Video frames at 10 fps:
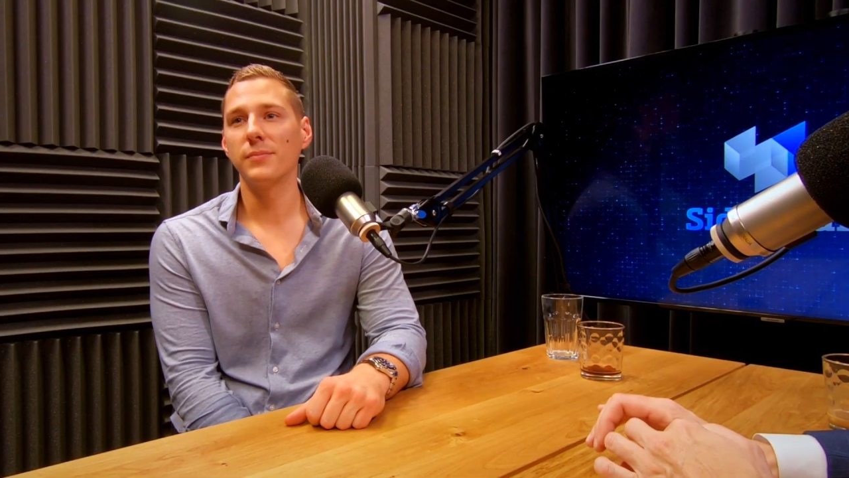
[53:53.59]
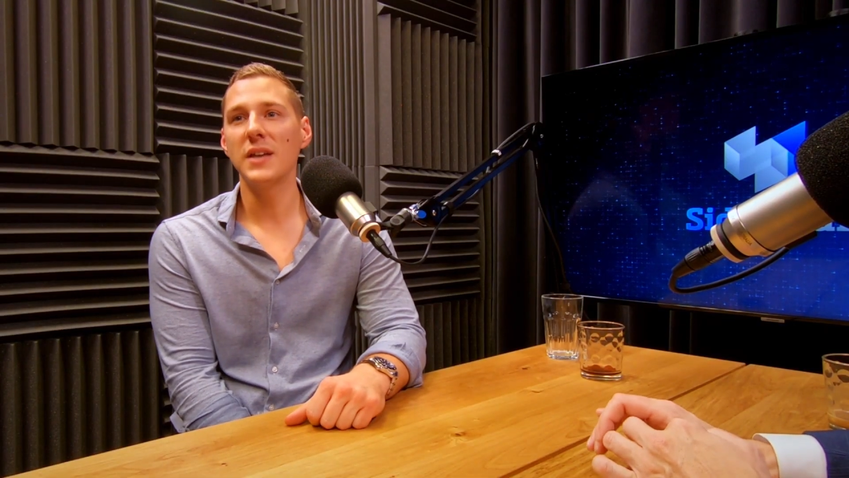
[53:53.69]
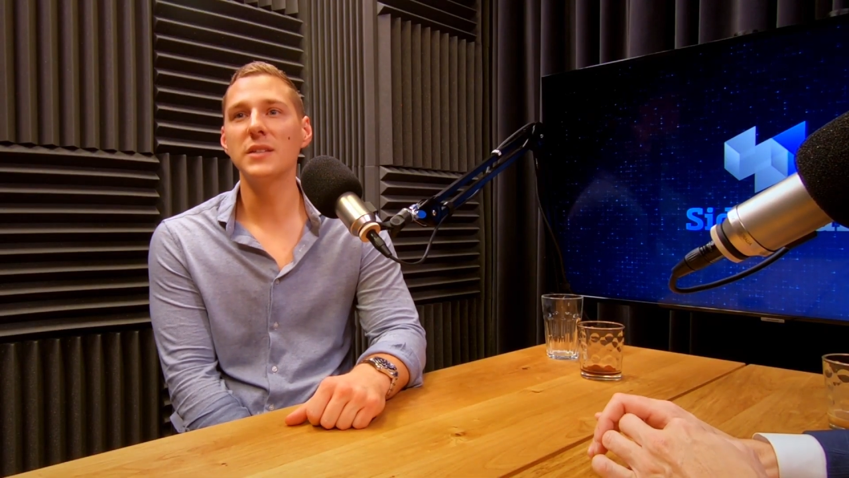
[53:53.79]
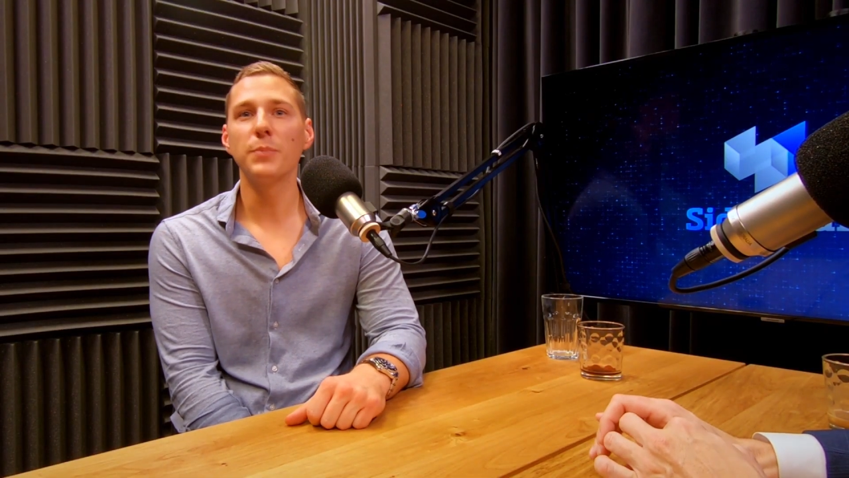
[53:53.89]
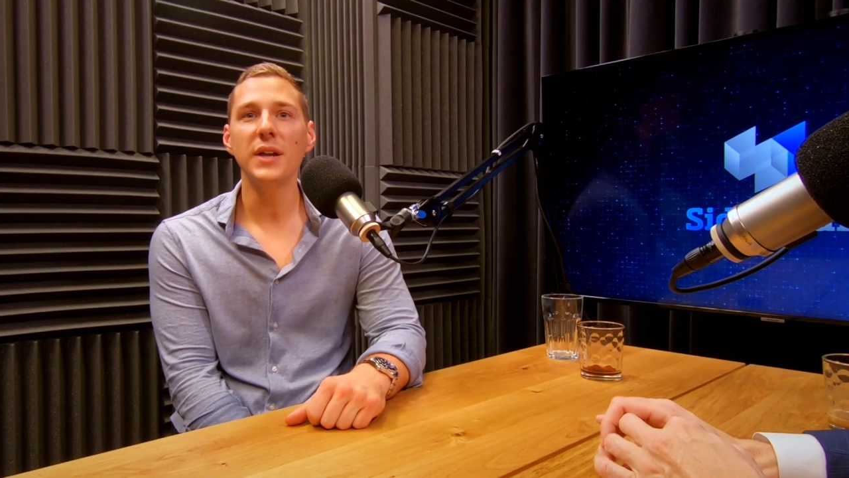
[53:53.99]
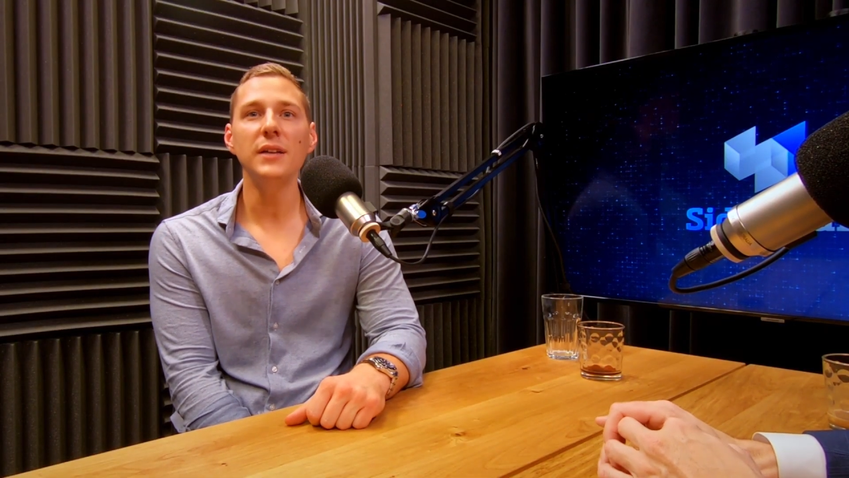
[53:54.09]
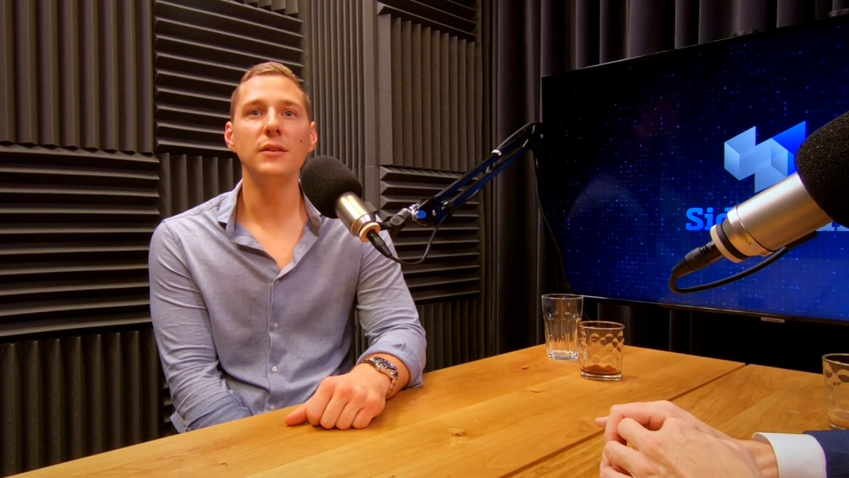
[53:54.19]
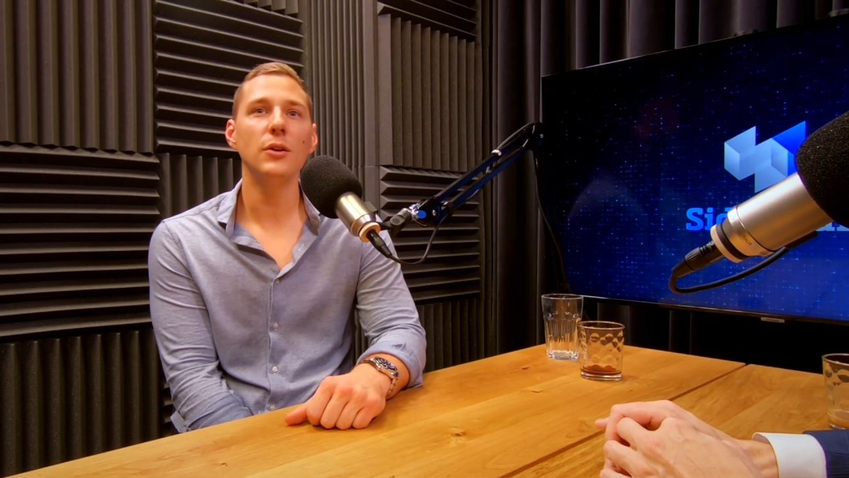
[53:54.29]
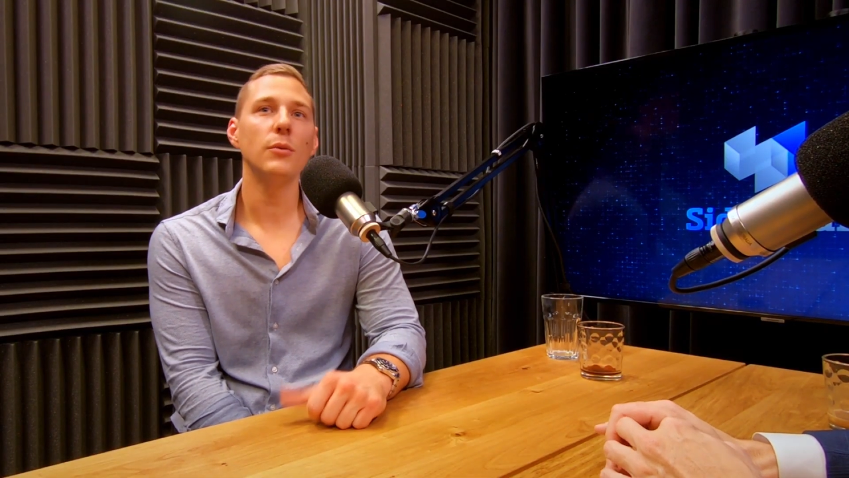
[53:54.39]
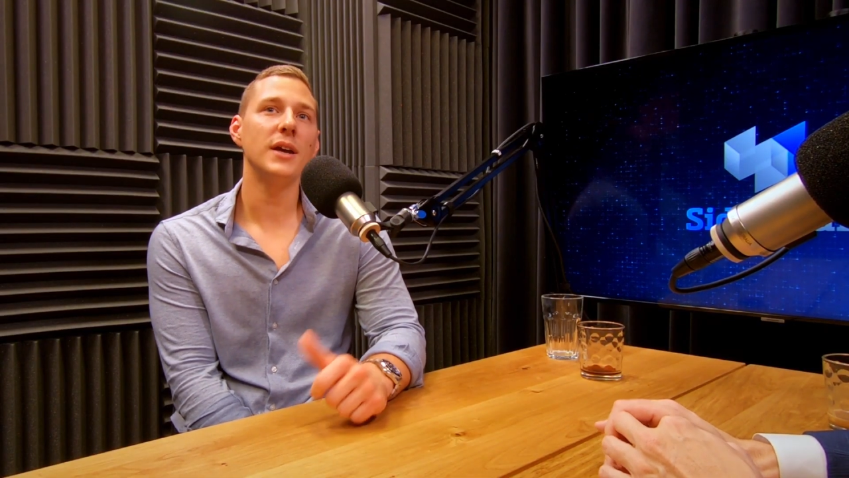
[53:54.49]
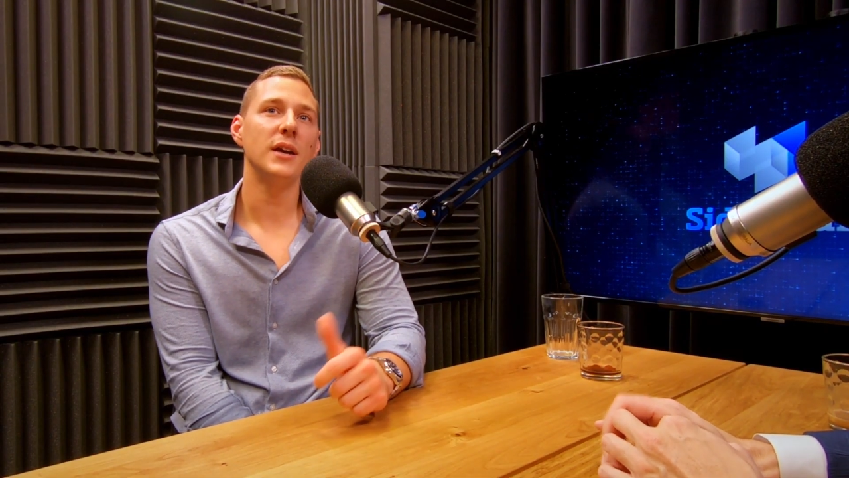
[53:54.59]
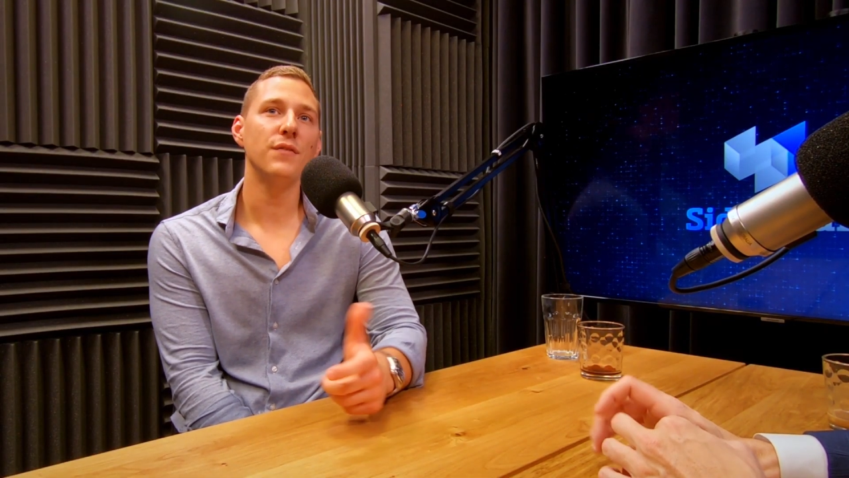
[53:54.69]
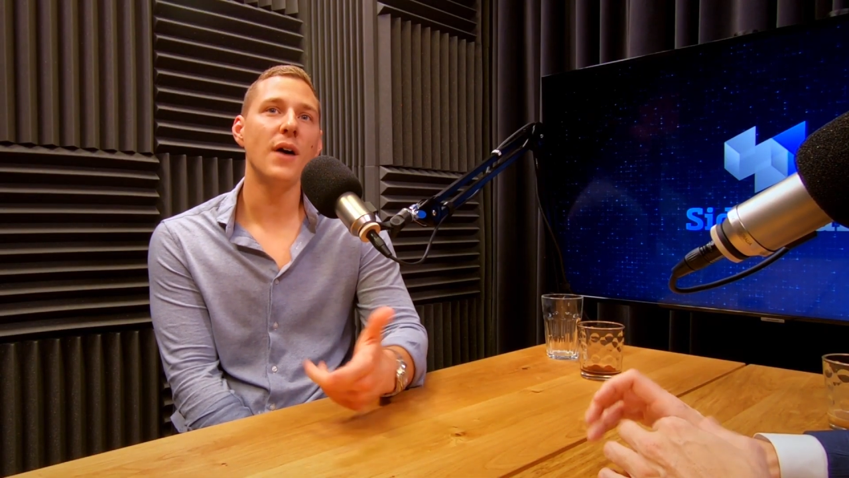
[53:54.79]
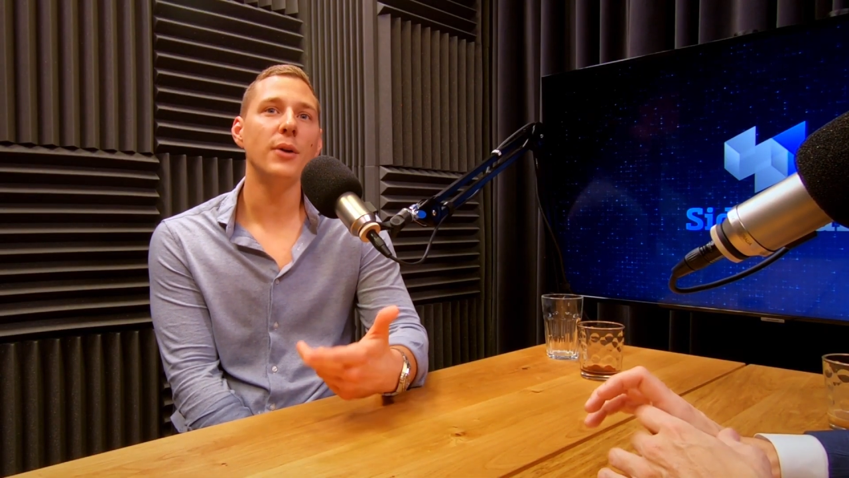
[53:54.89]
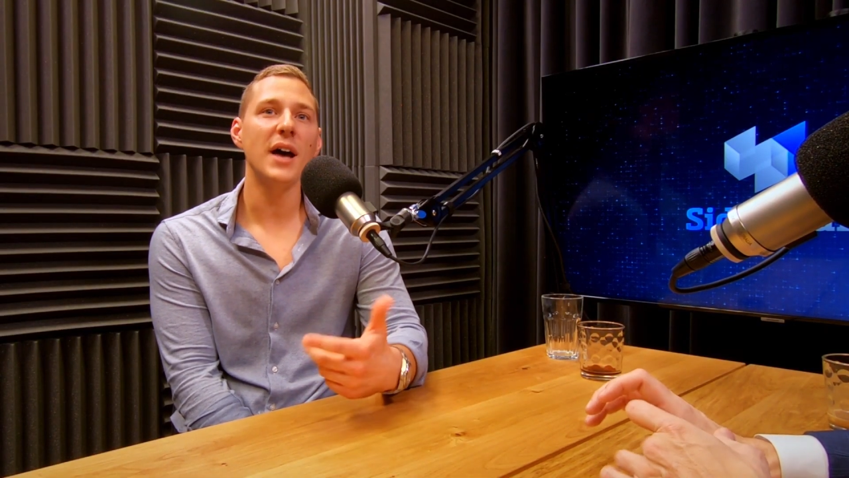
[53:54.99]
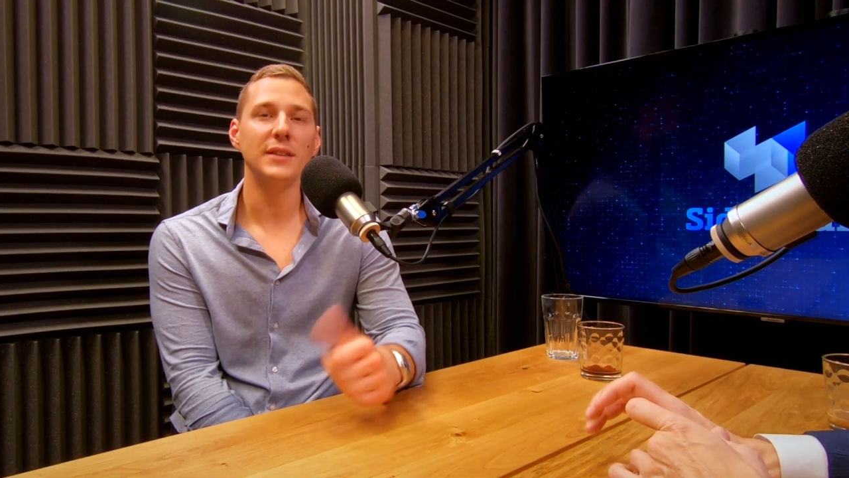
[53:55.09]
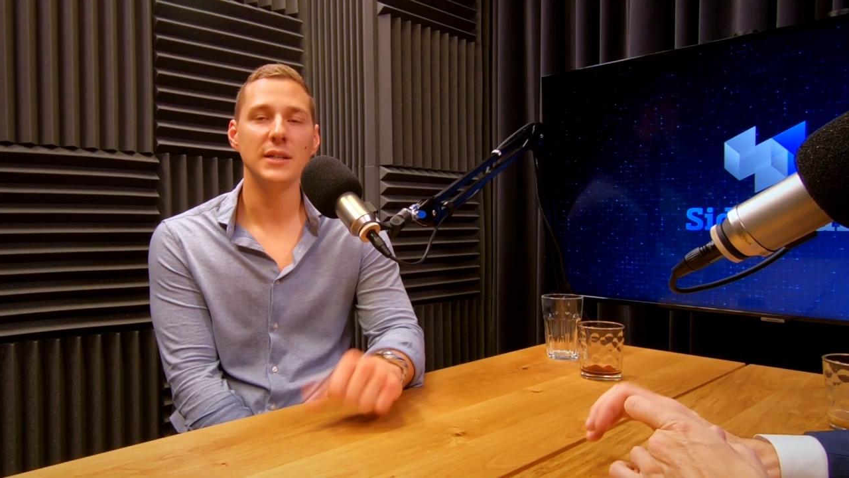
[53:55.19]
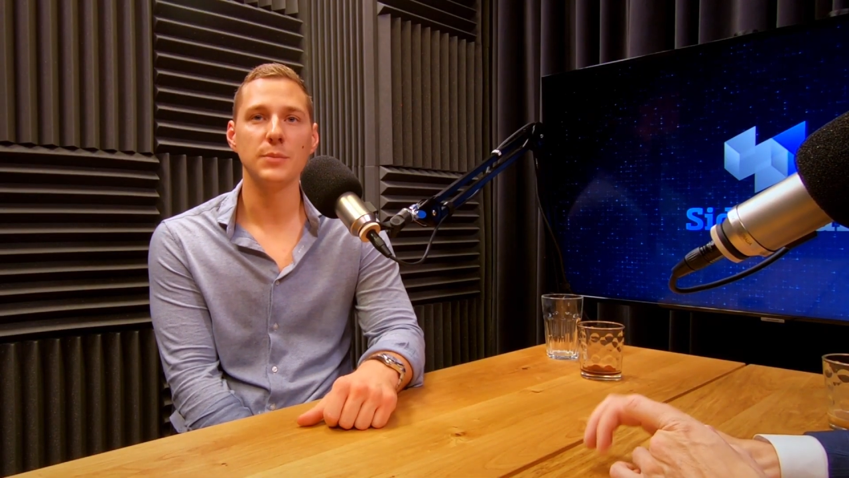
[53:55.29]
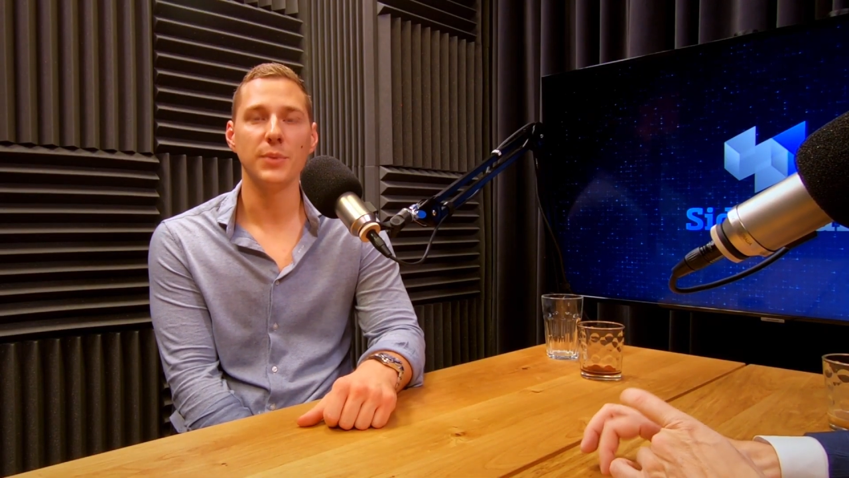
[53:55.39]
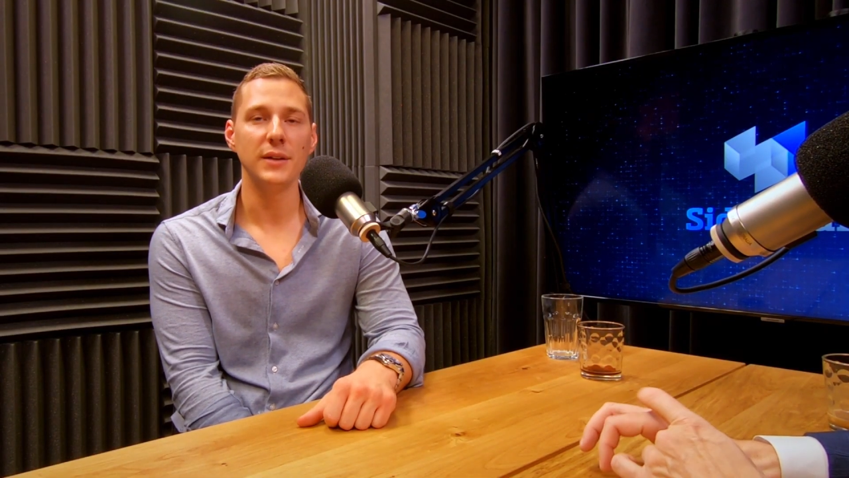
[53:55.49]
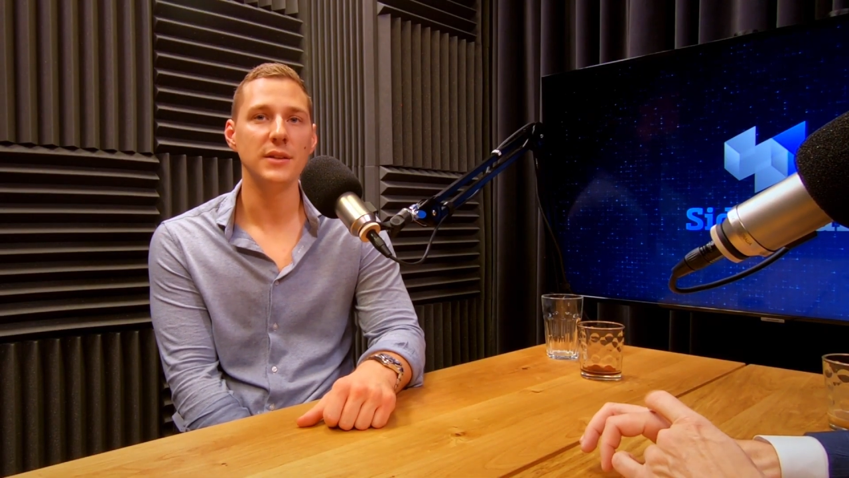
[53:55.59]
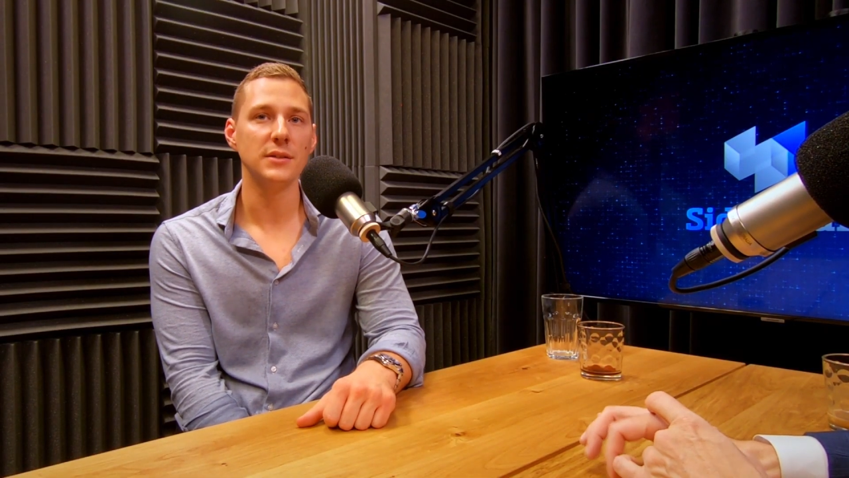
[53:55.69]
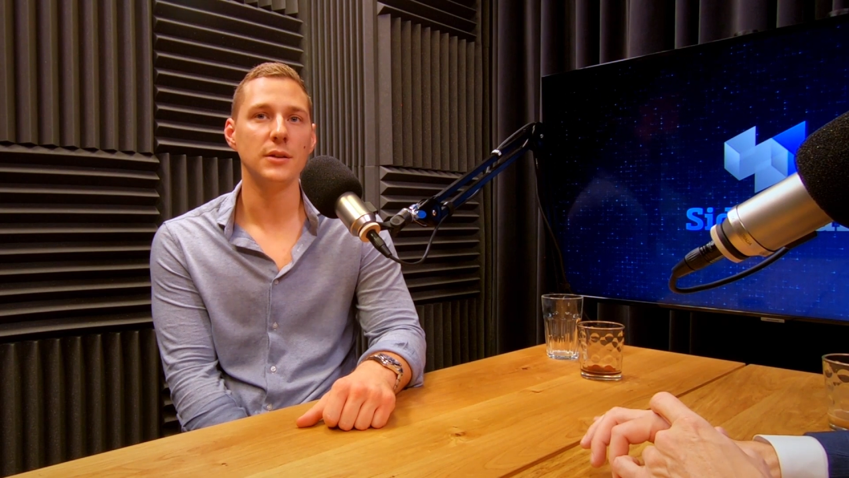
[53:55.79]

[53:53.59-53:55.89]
Explain, like if I would have to explain this